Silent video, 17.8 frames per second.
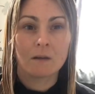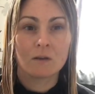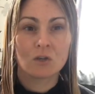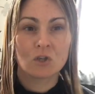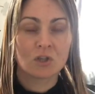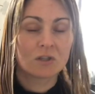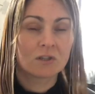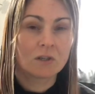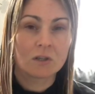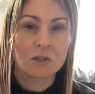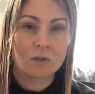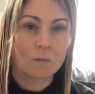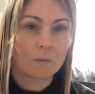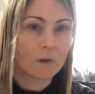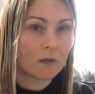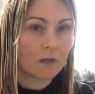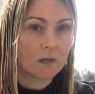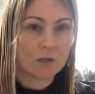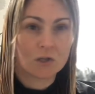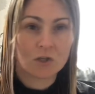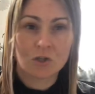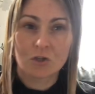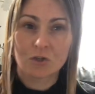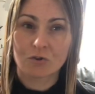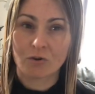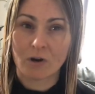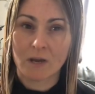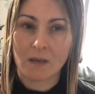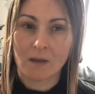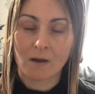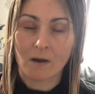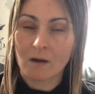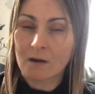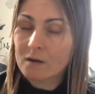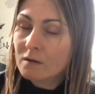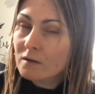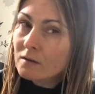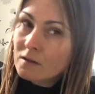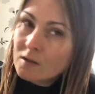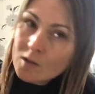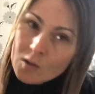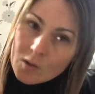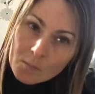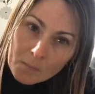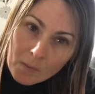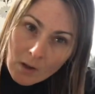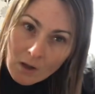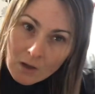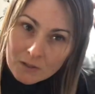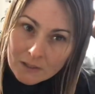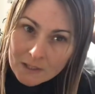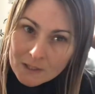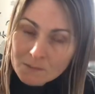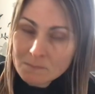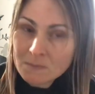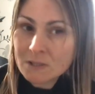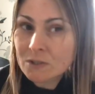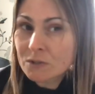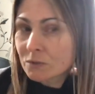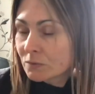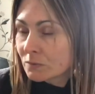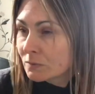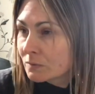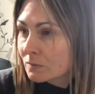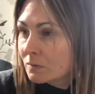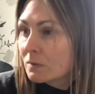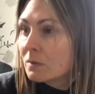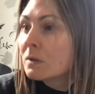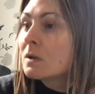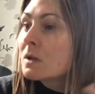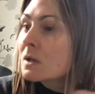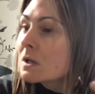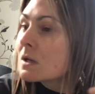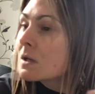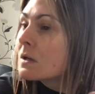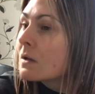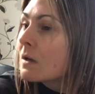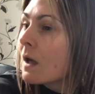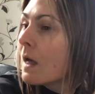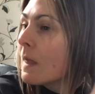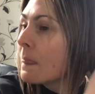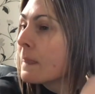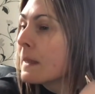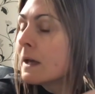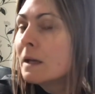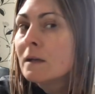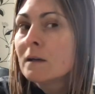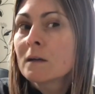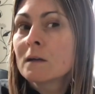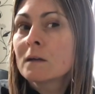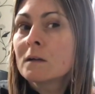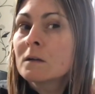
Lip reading: Just to do a straight cut, part down the middle, and then